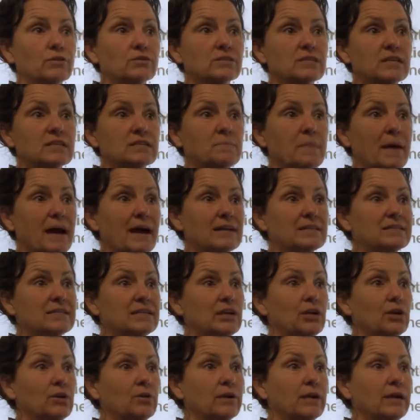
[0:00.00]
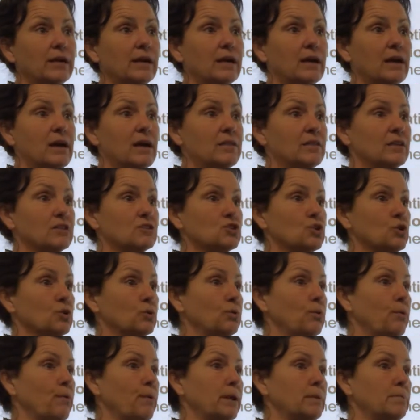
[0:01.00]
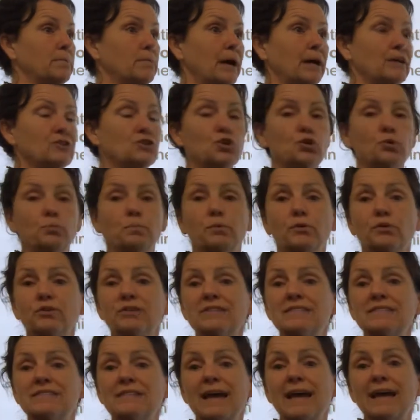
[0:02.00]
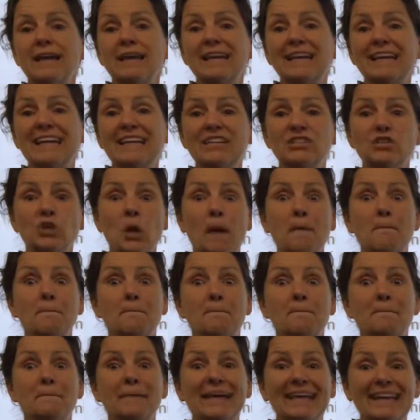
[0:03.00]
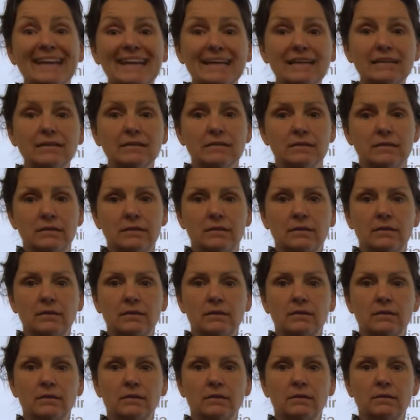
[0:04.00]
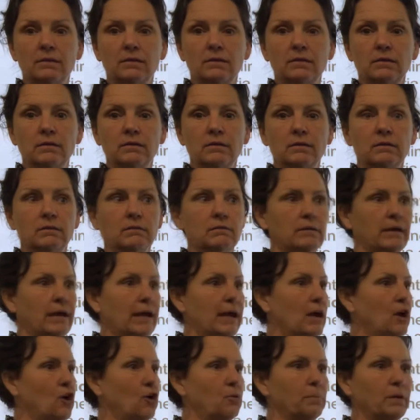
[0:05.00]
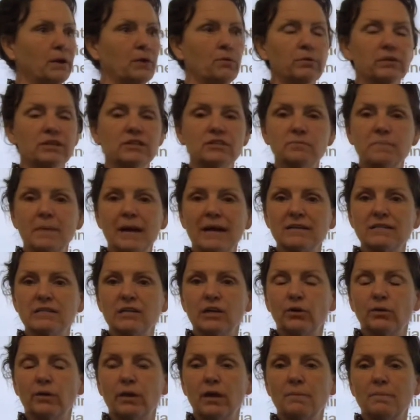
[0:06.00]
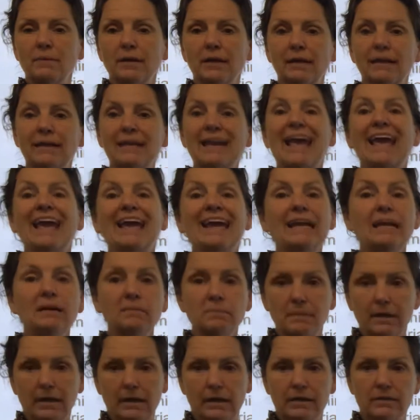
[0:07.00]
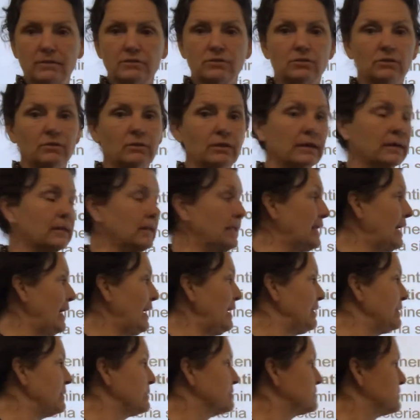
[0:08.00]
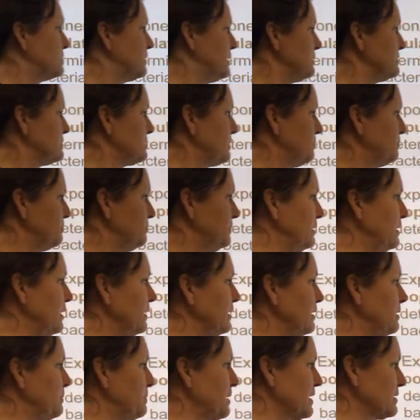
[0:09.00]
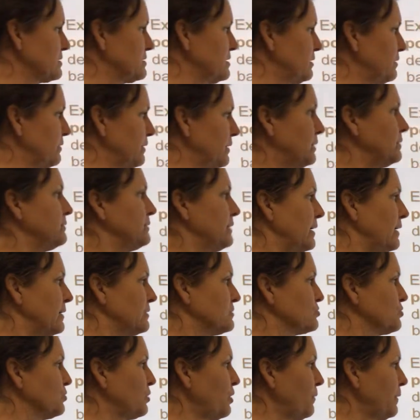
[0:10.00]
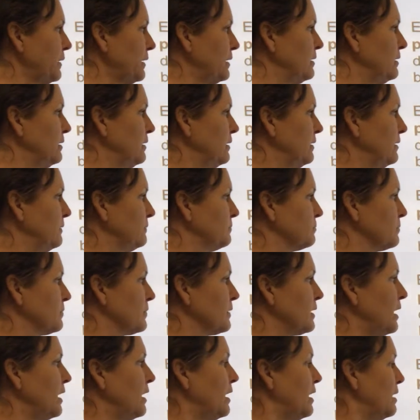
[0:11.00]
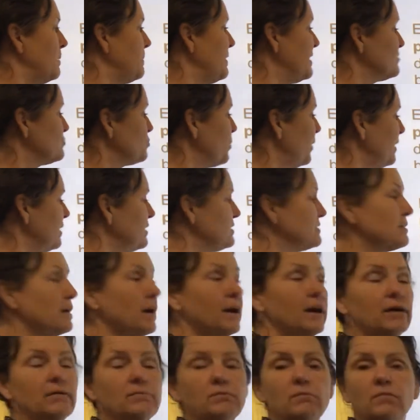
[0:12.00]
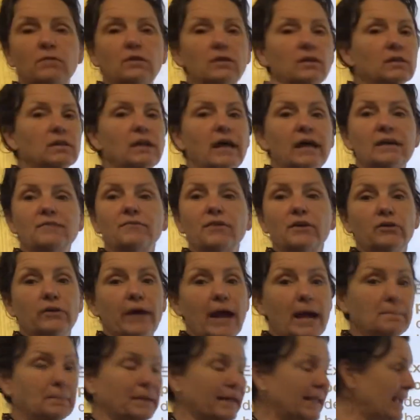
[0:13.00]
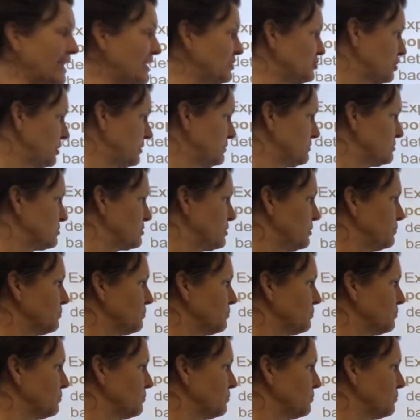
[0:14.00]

this bacteria that's growing by 2% each minute. How big will this bacteria be in 8 minutes? You're like, yikes, that's a yucky bacteria. Yeah, it's growing. As well as a lot of other applications.